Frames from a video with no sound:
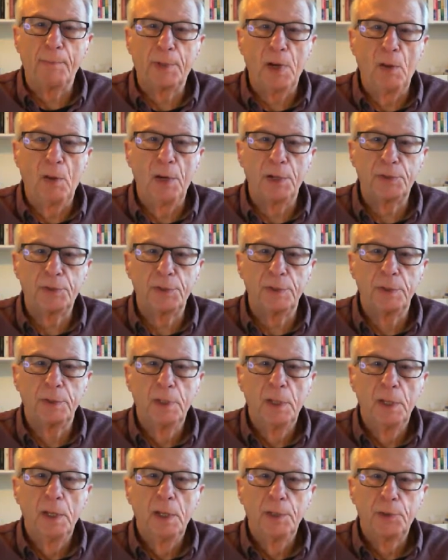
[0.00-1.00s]
coalition
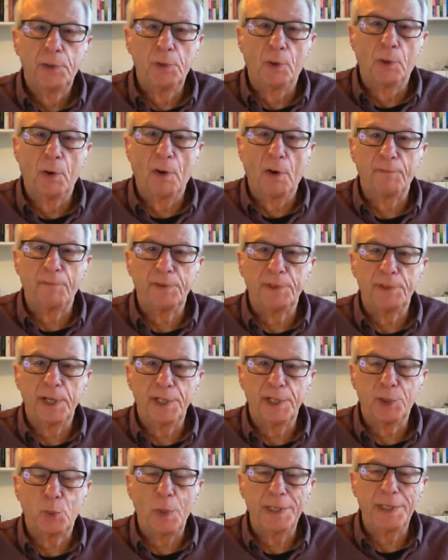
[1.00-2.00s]
took office in
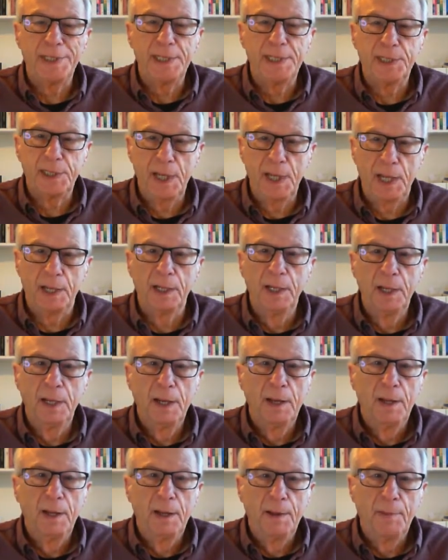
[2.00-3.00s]
2010,
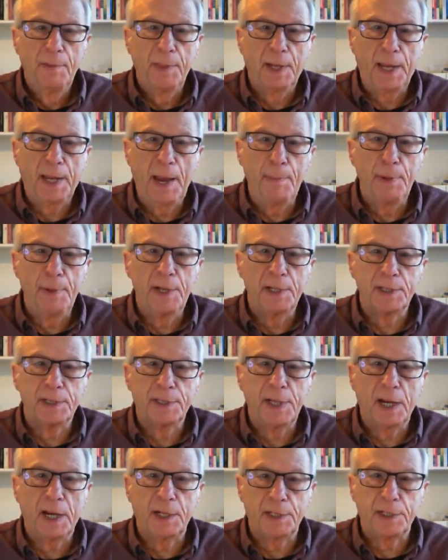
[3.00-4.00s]
the Cabinet
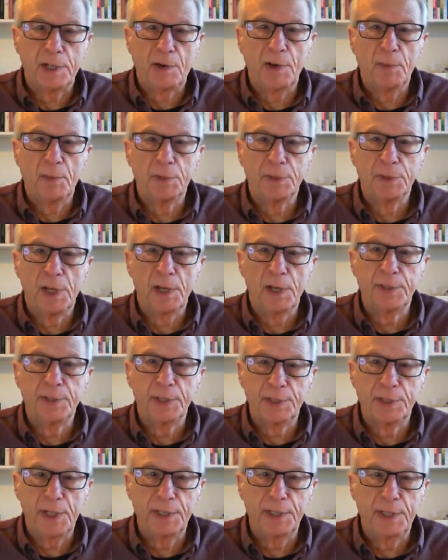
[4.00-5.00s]
Secretary was asked to
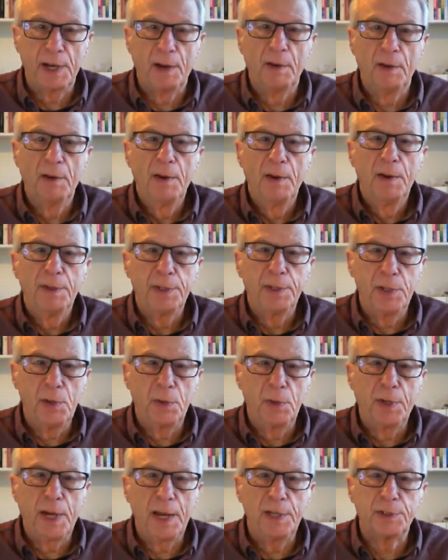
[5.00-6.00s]
set out the
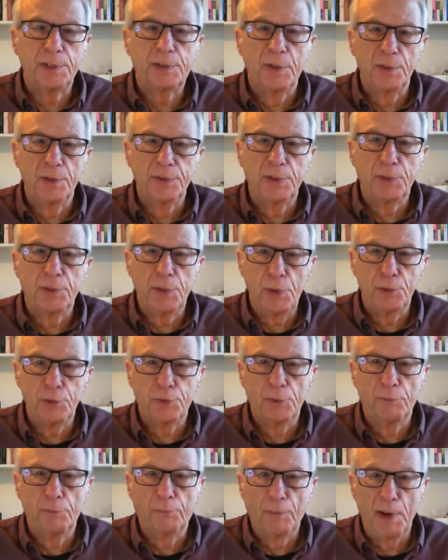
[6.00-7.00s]
UK's
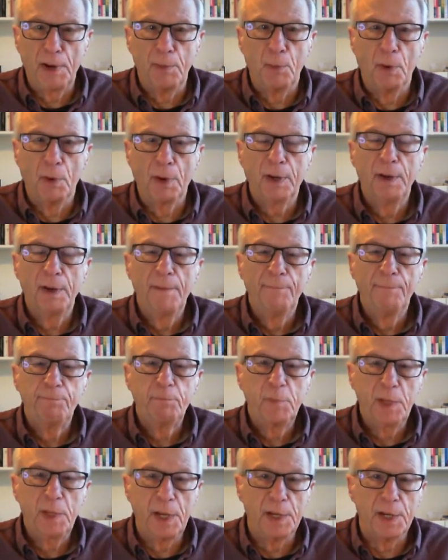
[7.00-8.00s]
constitutional framework
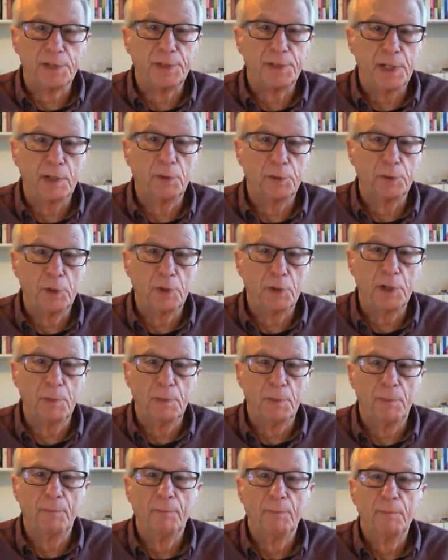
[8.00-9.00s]
in a single
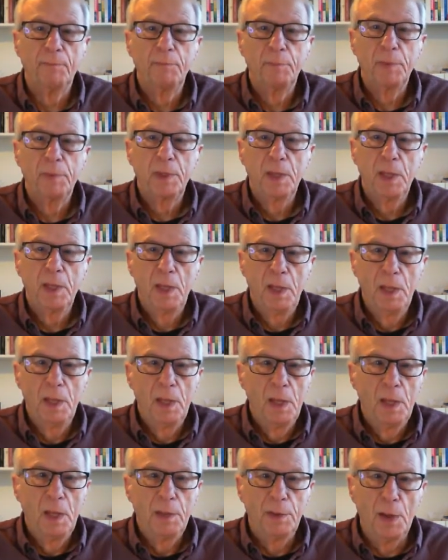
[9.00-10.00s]
document.
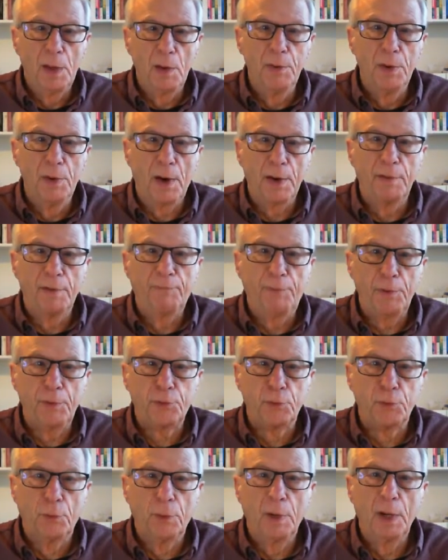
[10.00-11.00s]
Though not an
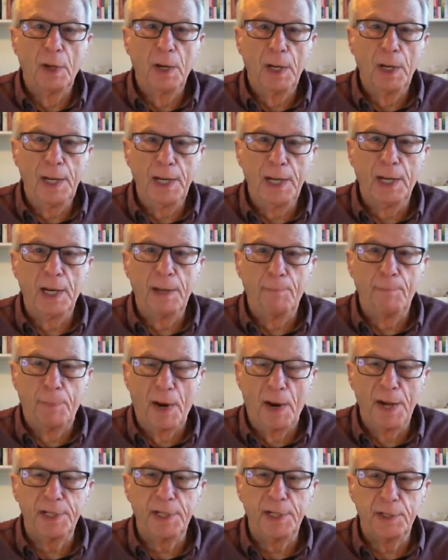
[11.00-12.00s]
official, legally
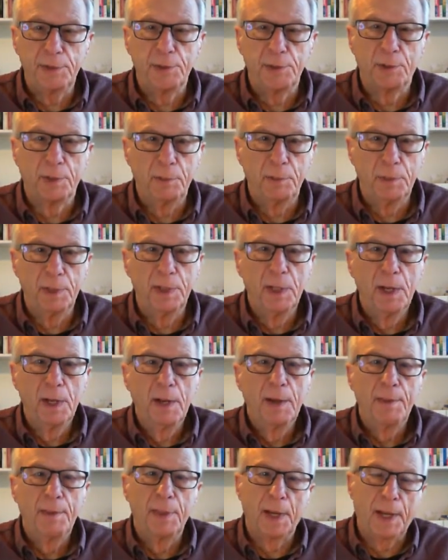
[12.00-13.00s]
binding document,
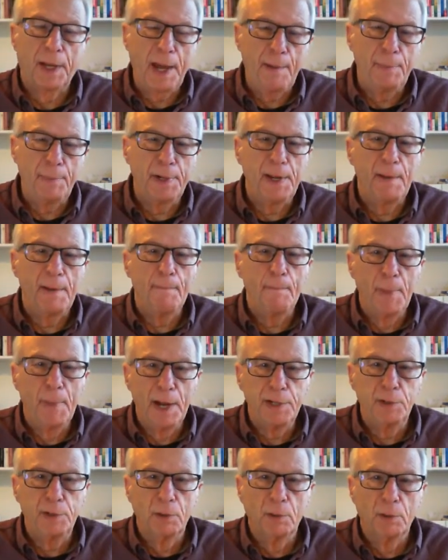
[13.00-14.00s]
the Cabinet
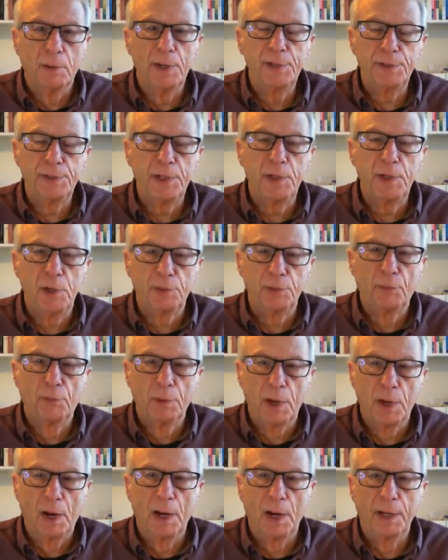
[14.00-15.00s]
Manual is a useful
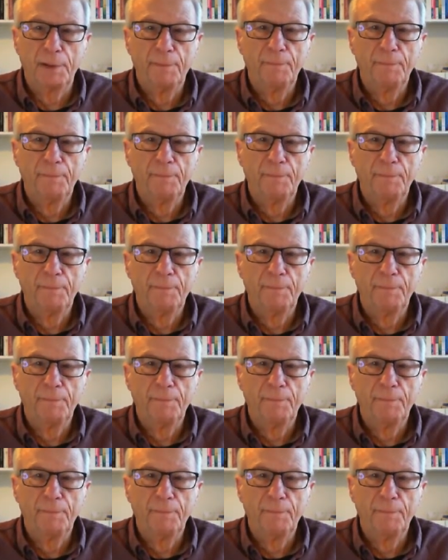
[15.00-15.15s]
guide.